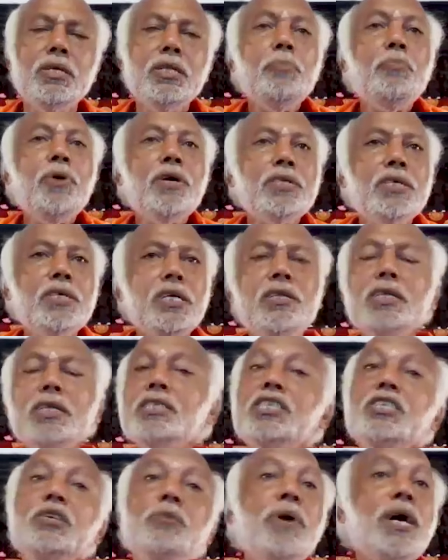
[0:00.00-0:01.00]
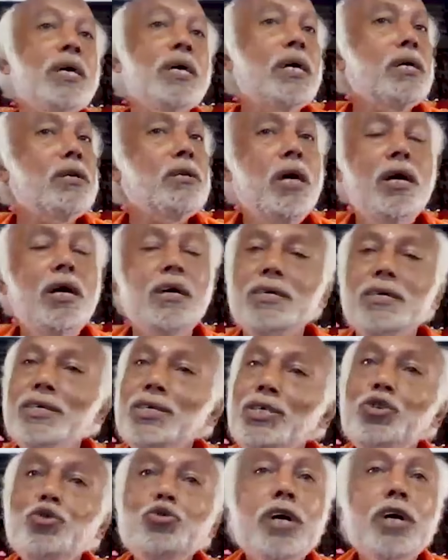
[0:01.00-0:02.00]
The person thinks, if I can,
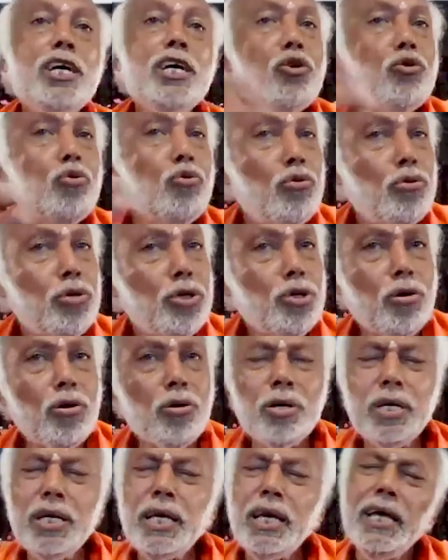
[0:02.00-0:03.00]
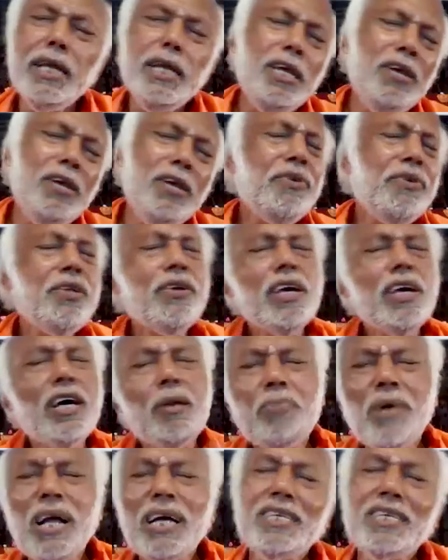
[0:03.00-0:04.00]
you can do your any
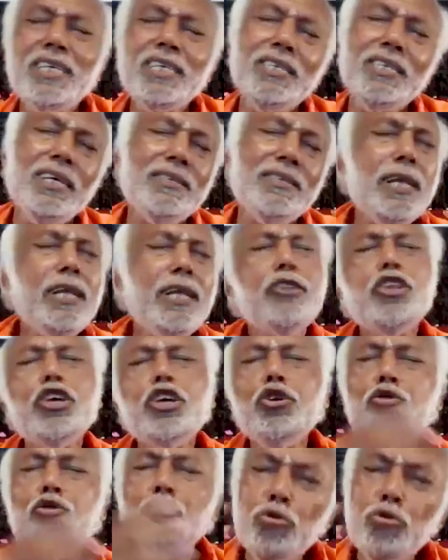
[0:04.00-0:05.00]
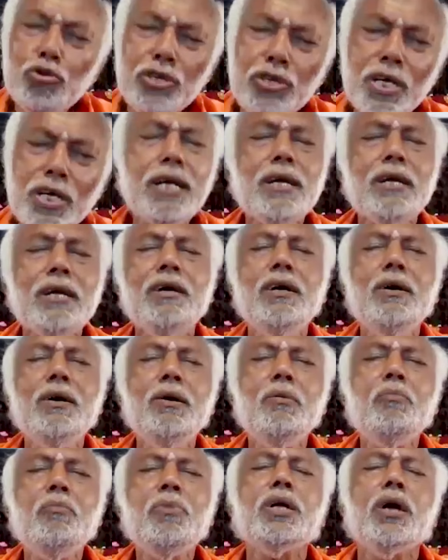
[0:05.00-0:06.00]
physical practices, anything do, sir.
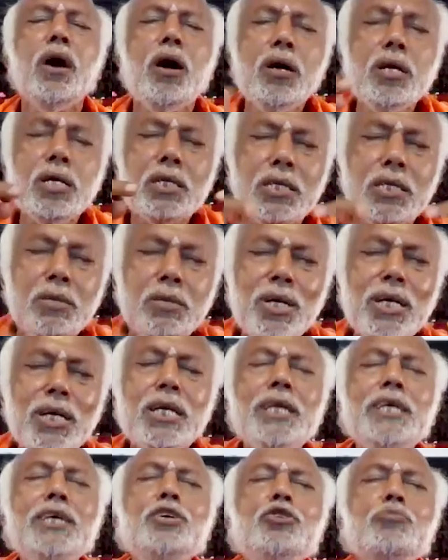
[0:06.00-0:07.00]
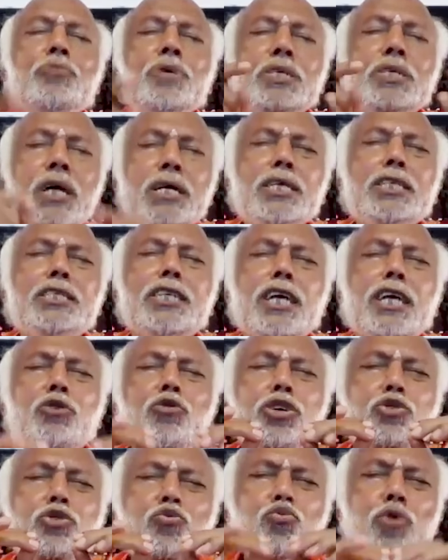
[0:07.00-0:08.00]
But ultimately, you must
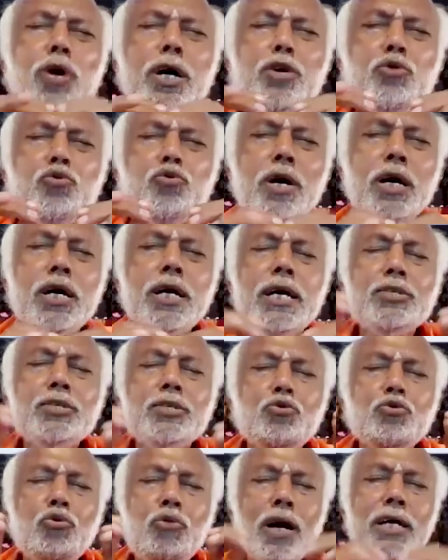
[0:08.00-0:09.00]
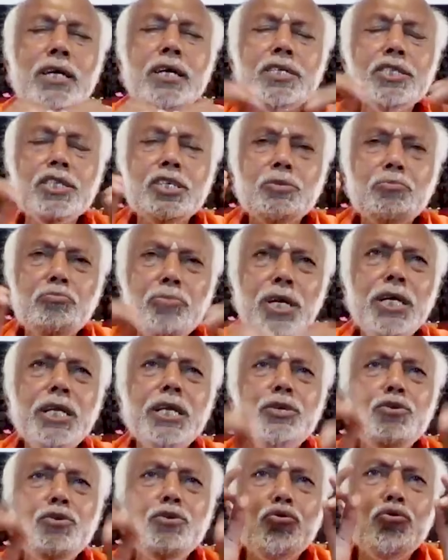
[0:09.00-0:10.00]
understand only one word as to what does it
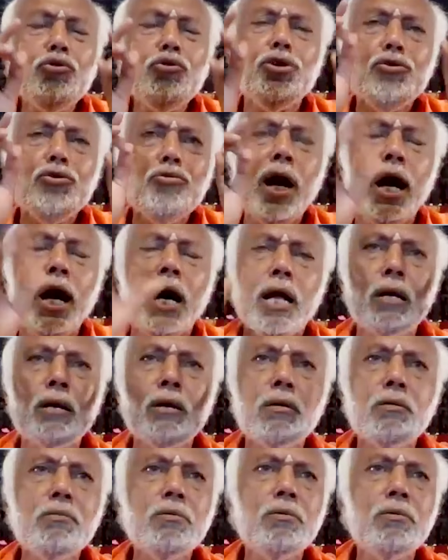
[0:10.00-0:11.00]
mean is who you are.